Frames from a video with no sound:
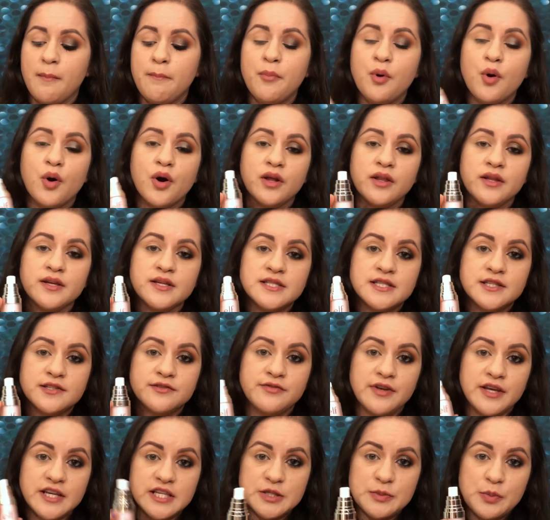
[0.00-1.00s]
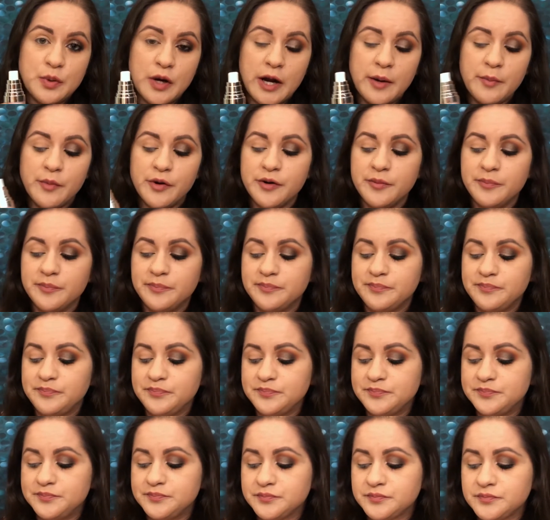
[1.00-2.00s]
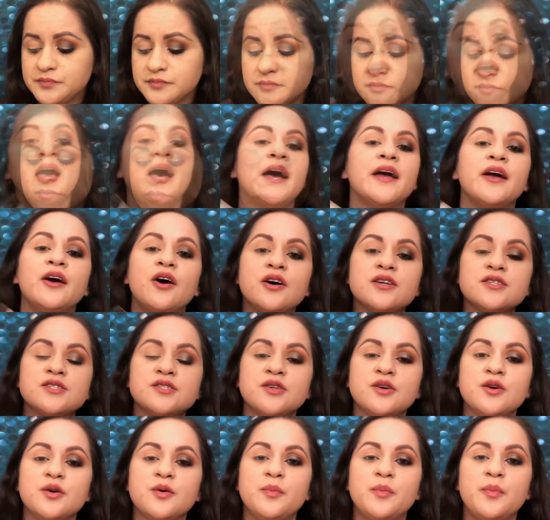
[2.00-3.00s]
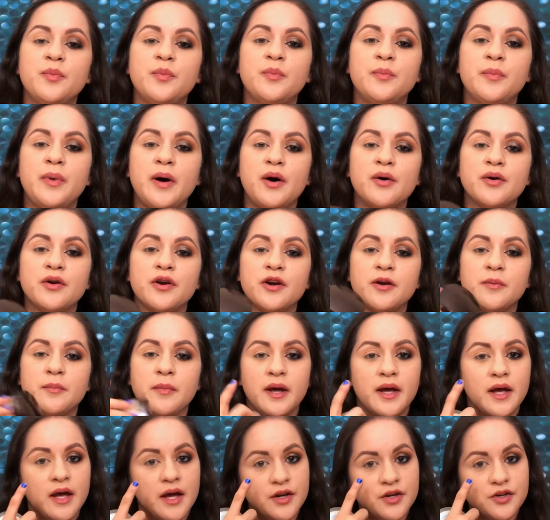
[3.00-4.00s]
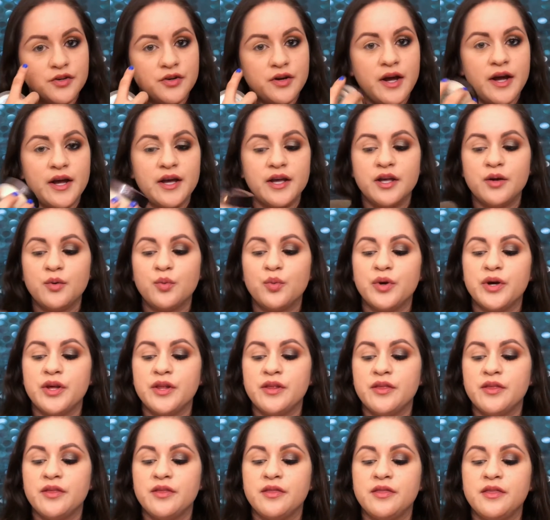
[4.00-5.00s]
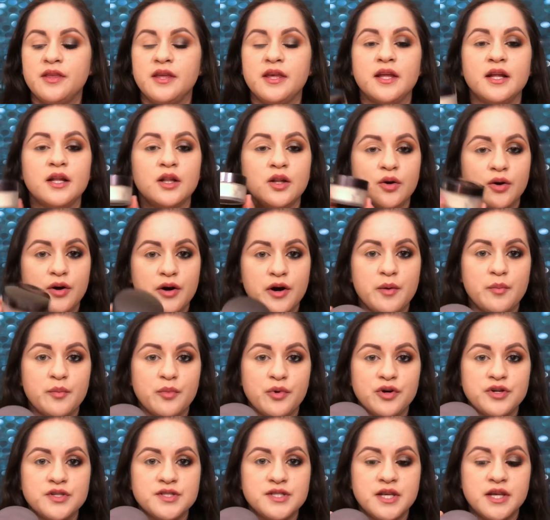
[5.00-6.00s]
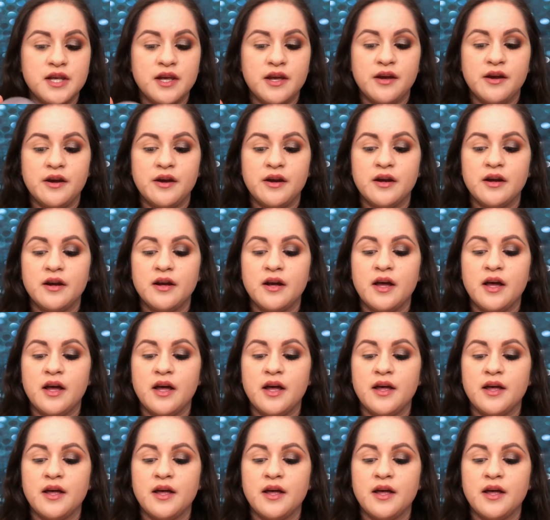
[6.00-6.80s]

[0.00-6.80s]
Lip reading: Poreless Face Primer. I also powdered my under eye with the Laura Mercier